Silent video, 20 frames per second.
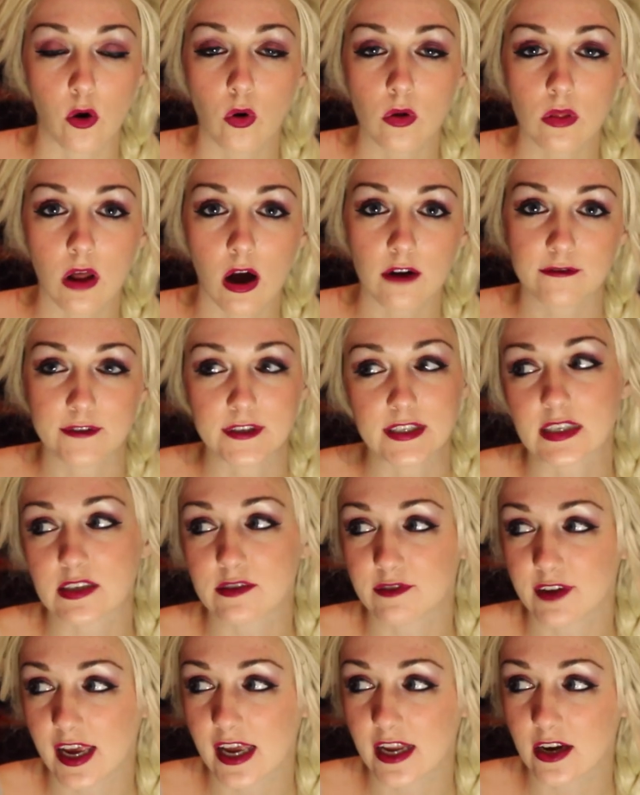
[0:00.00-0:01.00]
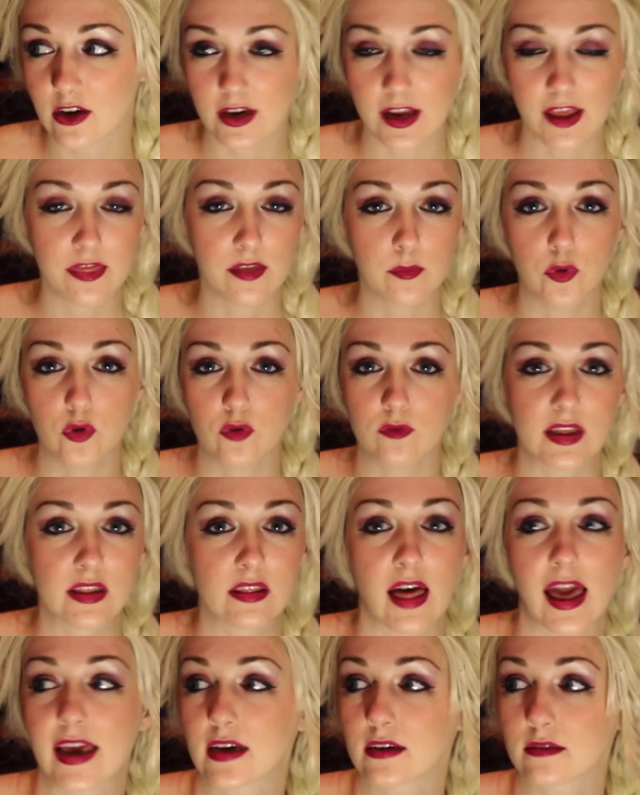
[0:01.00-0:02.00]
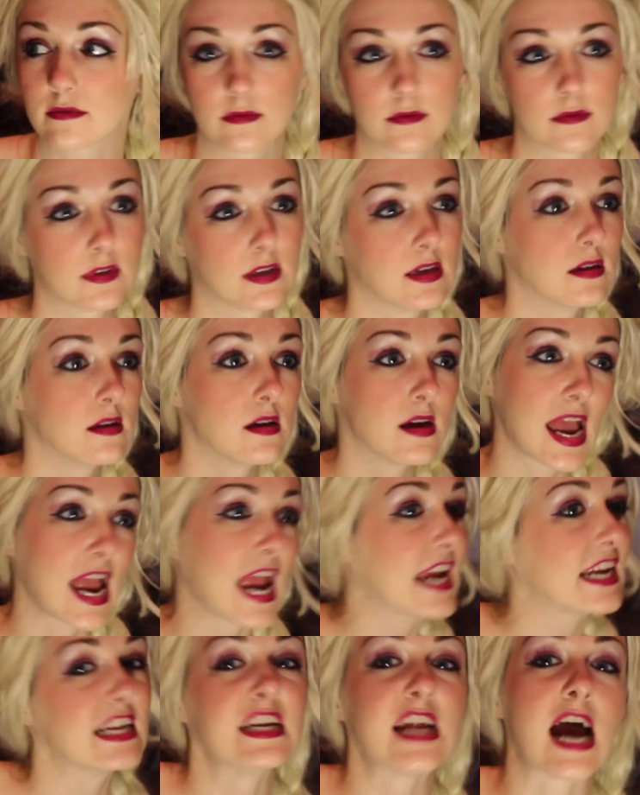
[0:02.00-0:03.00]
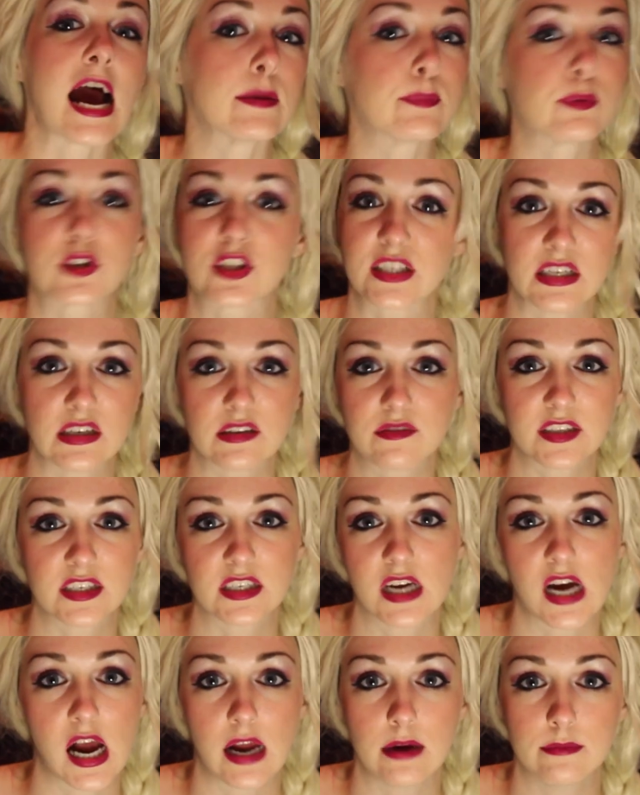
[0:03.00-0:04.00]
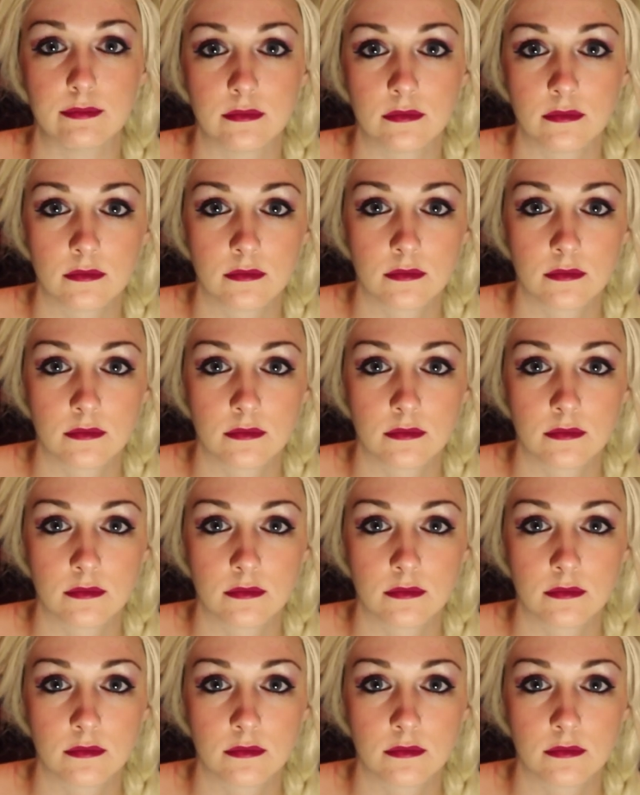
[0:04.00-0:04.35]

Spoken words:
Olaf and Sven are in the movie like 89% of the time.